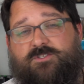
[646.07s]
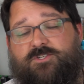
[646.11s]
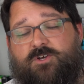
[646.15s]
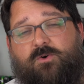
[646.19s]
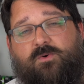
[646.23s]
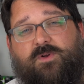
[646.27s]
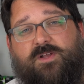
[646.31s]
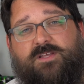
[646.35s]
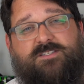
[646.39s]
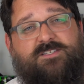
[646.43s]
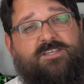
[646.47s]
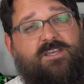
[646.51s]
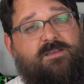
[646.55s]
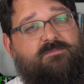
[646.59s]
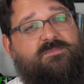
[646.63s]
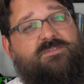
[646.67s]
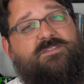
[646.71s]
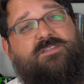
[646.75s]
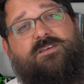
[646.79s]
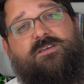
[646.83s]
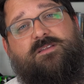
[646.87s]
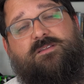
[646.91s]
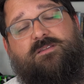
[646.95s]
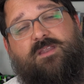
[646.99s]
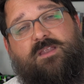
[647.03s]
So it seems
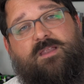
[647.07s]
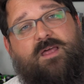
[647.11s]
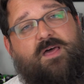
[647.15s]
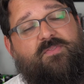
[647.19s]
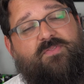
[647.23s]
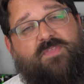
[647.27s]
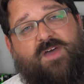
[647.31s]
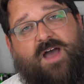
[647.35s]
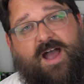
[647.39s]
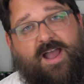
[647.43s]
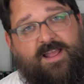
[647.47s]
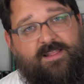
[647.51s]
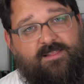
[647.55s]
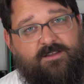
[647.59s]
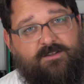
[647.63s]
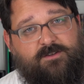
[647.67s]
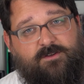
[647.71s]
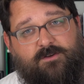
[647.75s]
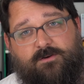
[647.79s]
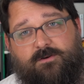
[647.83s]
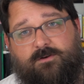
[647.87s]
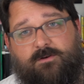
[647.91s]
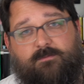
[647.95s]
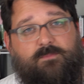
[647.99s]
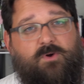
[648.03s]
that the
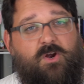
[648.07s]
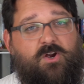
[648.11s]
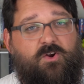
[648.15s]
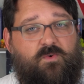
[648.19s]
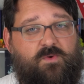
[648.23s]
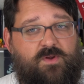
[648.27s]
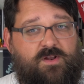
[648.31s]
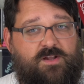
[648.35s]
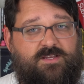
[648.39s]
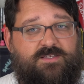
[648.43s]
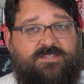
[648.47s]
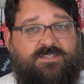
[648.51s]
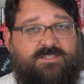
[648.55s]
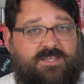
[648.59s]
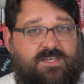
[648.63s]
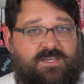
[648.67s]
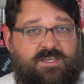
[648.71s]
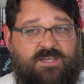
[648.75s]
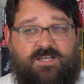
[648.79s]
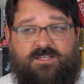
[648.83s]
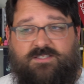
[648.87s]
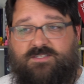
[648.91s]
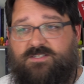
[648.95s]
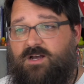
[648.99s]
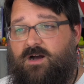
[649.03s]
Islander or Margarita at
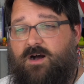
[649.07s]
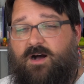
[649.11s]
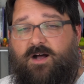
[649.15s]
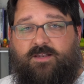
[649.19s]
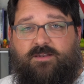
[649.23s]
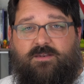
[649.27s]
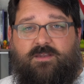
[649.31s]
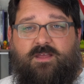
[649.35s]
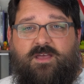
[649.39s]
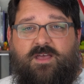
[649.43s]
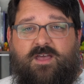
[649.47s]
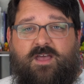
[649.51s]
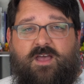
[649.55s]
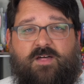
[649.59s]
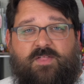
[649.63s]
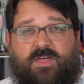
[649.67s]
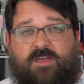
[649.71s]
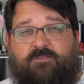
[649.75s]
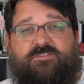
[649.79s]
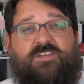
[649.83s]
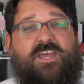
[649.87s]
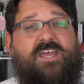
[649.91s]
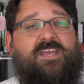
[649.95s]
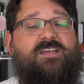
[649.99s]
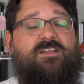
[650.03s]
Sea has gone,
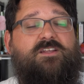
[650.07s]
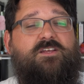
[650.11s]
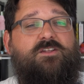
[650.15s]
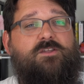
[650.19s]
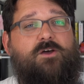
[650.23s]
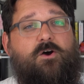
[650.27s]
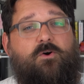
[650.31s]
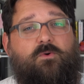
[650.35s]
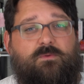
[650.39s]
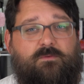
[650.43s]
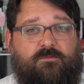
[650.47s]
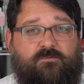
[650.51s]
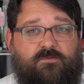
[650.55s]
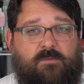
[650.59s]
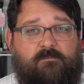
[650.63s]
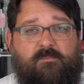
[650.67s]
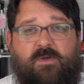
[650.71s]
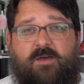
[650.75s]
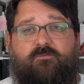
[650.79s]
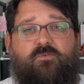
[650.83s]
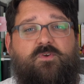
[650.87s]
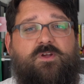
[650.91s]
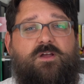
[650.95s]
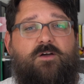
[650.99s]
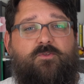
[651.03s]
they've taken a note from
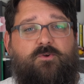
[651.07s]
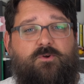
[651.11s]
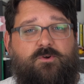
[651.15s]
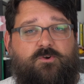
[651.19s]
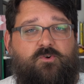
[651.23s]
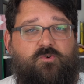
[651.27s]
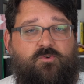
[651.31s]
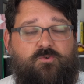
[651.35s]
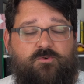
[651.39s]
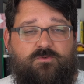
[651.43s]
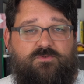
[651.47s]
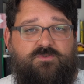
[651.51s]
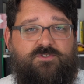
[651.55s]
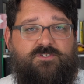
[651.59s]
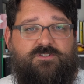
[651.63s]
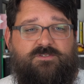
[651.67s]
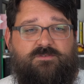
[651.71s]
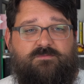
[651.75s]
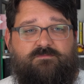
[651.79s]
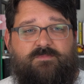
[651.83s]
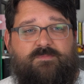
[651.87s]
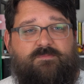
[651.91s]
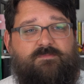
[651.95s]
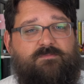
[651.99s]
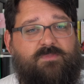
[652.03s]
every other cruise
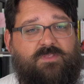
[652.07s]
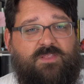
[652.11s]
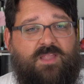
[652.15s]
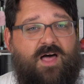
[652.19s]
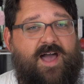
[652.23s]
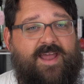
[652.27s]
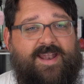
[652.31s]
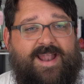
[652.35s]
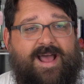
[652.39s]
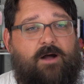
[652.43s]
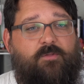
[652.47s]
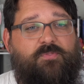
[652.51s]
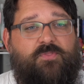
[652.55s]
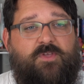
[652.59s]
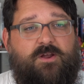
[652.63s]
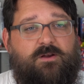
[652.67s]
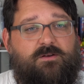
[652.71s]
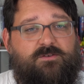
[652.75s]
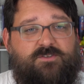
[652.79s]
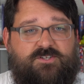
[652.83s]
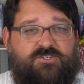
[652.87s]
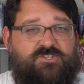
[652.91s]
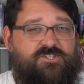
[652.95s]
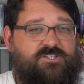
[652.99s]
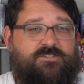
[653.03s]
line out
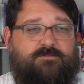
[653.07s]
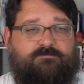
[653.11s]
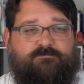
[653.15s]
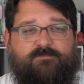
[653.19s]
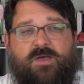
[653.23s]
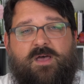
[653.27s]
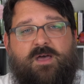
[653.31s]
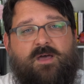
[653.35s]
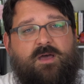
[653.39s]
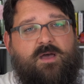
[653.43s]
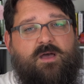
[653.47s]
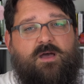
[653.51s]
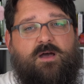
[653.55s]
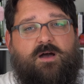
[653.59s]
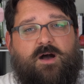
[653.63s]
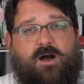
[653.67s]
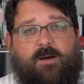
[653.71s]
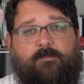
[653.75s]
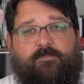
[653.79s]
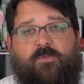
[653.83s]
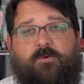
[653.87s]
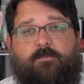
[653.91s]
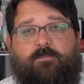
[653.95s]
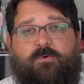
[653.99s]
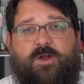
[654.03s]
there to just
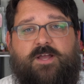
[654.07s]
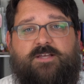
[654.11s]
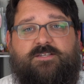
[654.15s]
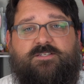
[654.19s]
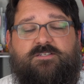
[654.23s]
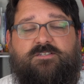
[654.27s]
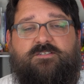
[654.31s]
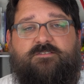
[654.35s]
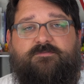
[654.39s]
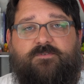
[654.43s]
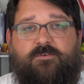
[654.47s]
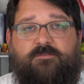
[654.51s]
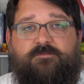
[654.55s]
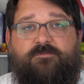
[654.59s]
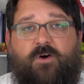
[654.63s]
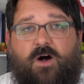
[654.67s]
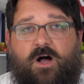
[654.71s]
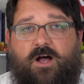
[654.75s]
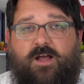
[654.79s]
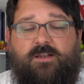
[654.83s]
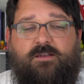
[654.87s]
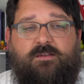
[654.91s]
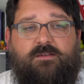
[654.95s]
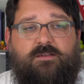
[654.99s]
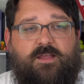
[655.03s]
up the prices for
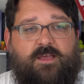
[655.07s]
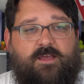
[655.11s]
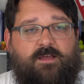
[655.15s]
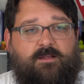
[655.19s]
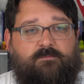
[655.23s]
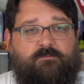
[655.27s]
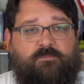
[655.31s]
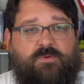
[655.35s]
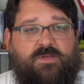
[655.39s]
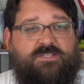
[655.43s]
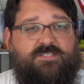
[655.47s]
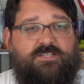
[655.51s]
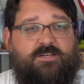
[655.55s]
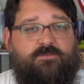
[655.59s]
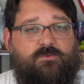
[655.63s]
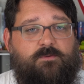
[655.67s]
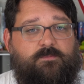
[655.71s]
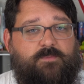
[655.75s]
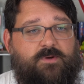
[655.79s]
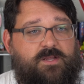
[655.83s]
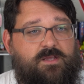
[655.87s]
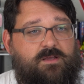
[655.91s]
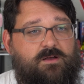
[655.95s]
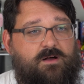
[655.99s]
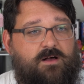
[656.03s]
fun and piss
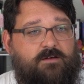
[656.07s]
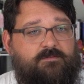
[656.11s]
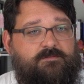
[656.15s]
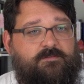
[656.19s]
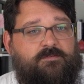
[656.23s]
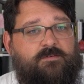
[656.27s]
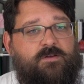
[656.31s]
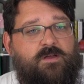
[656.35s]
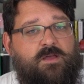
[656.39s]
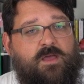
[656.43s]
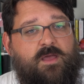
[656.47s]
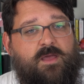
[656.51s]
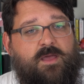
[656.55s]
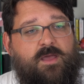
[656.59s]
everybody off.